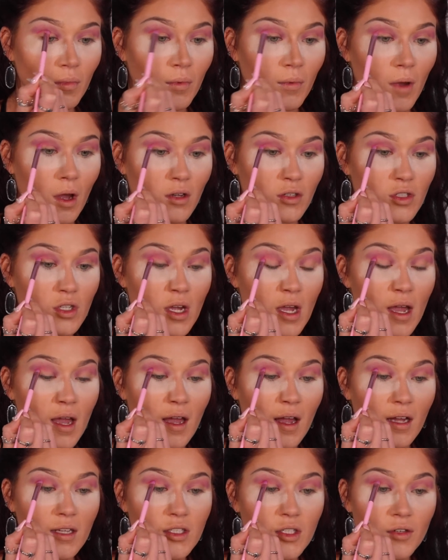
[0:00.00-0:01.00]
Gosh,
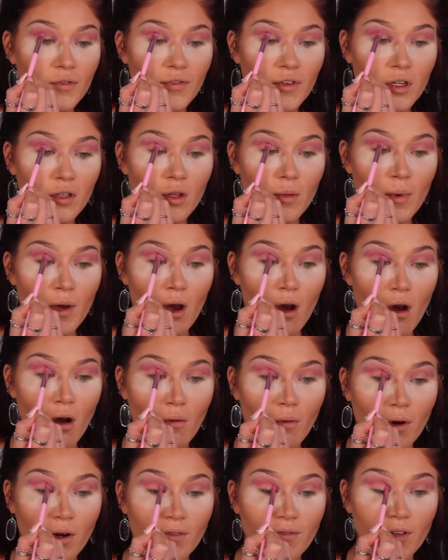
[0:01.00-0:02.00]
I do feel a little bit
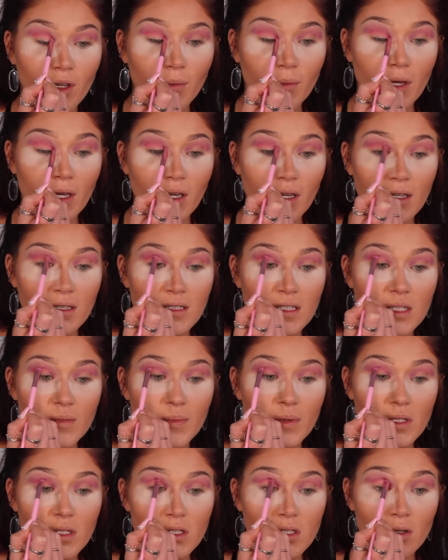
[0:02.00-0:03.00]
awkward filming because it's
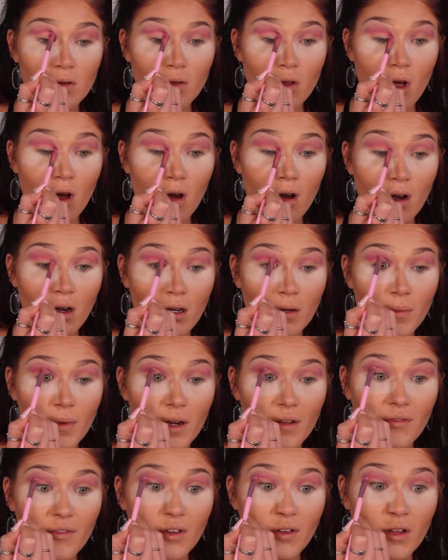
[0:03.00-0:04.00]
been so long, but
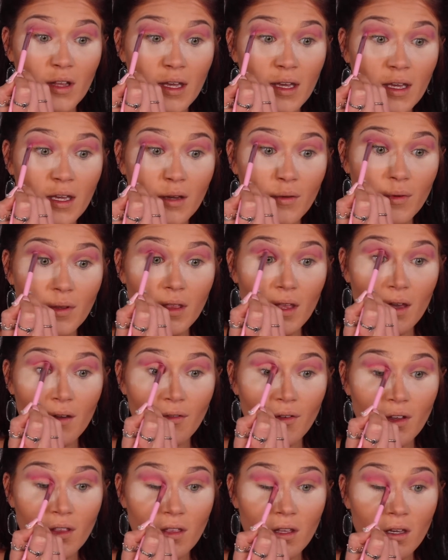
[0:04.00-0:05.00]
I feel like with
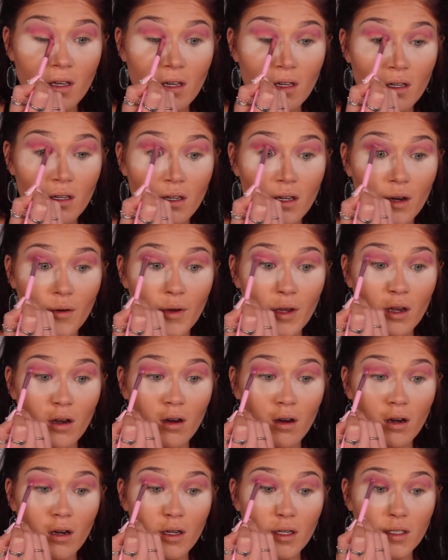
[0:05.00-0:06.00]
everything going
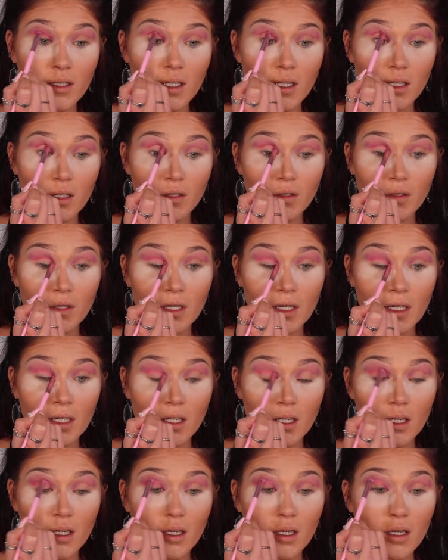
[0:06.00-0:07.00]
on,
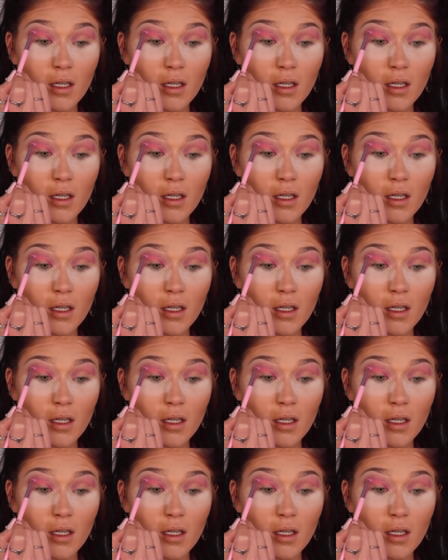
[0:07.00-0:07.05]
including,